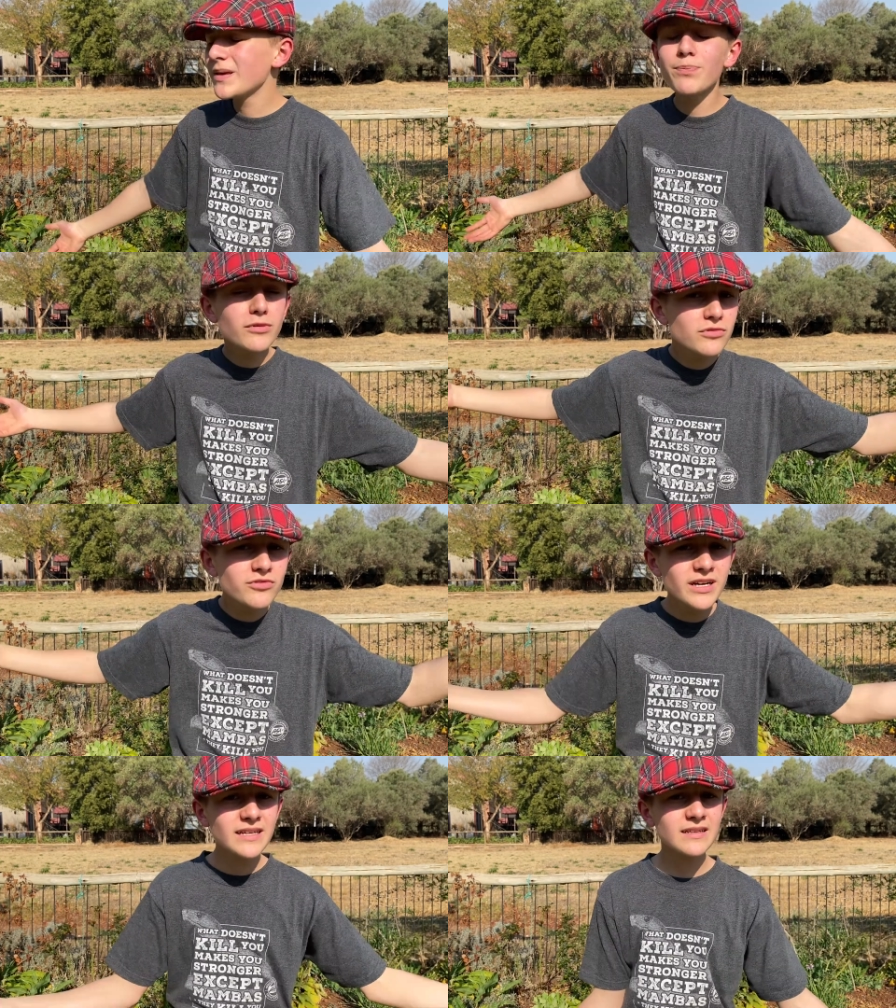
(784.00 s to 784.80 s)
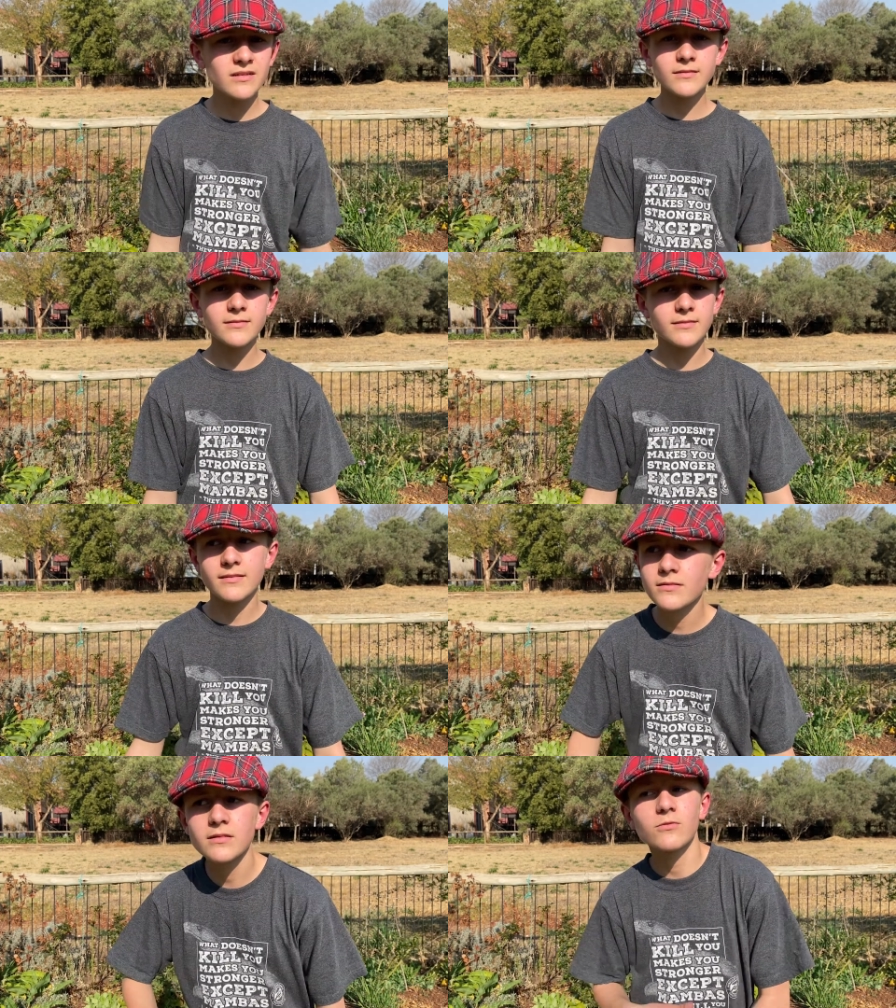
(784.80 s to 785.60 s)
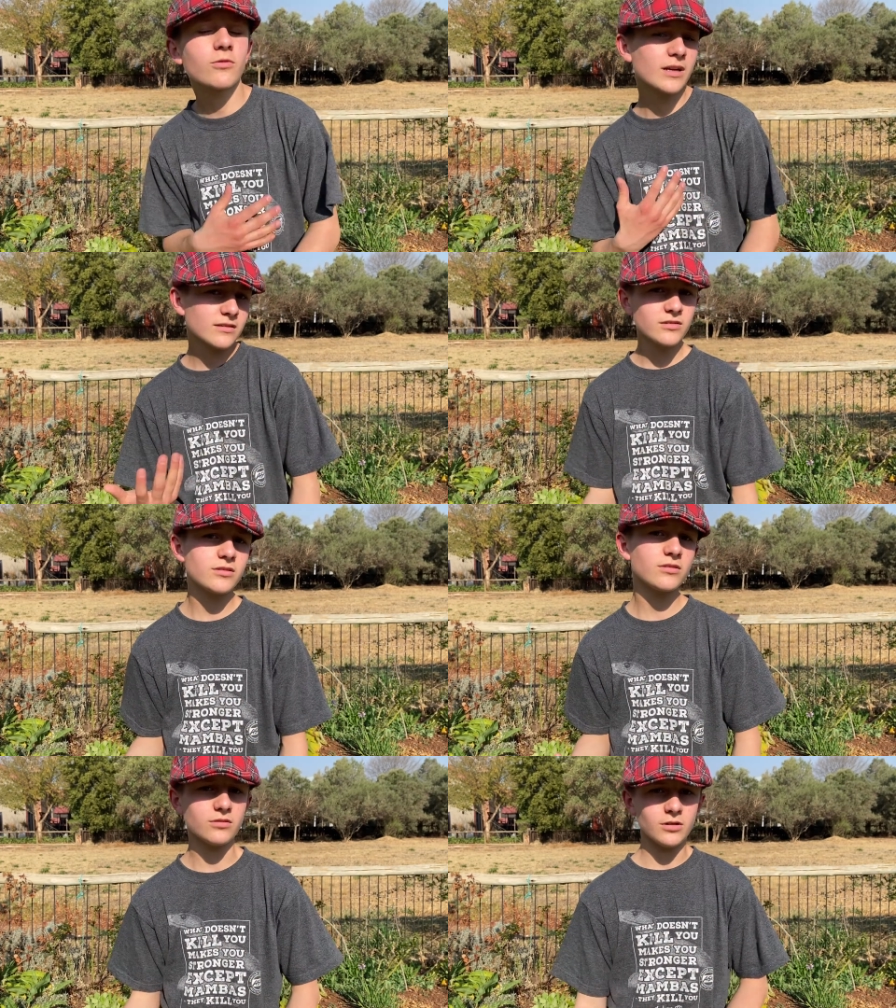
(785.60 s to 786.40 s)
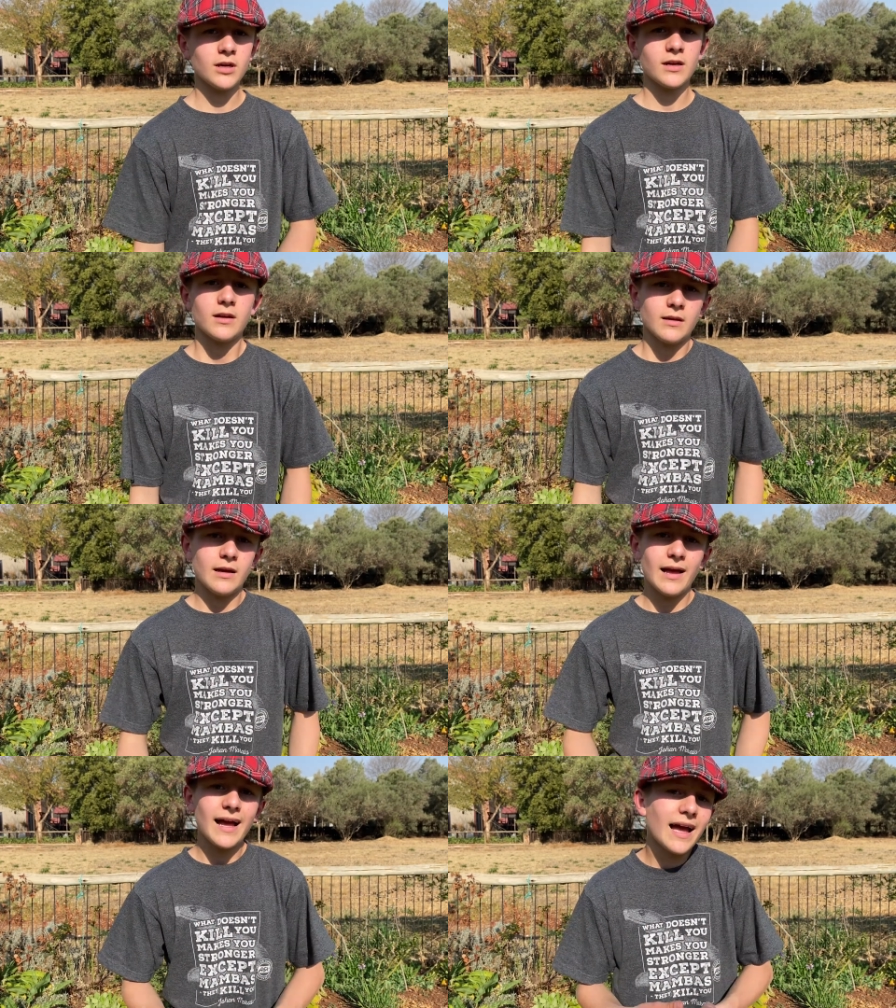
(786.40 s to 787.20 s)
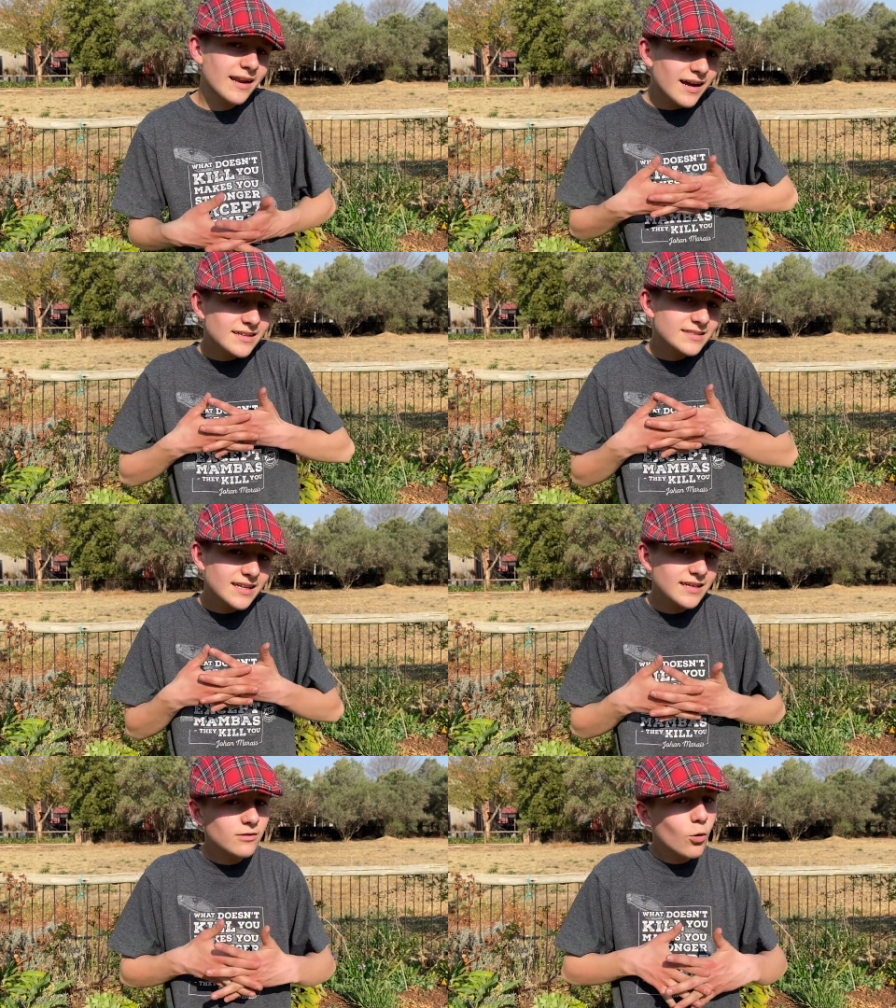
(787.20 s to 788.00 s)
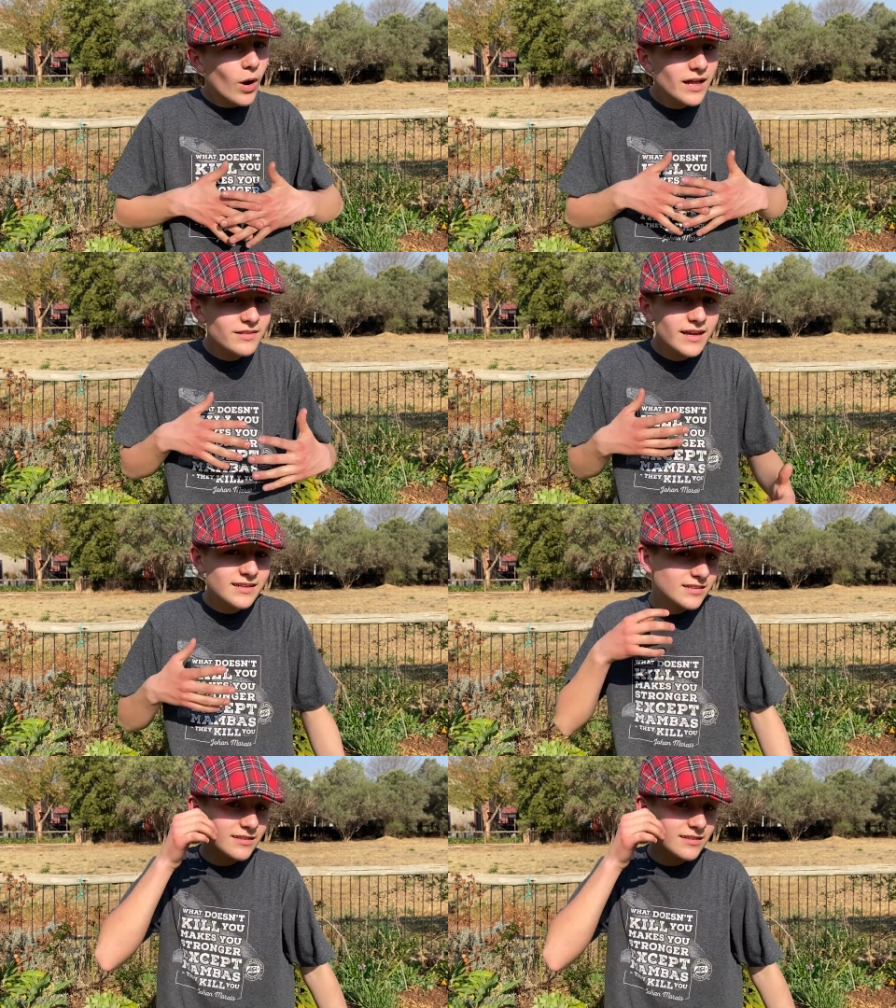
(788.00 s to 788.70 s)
people already know what to do. And I say, while that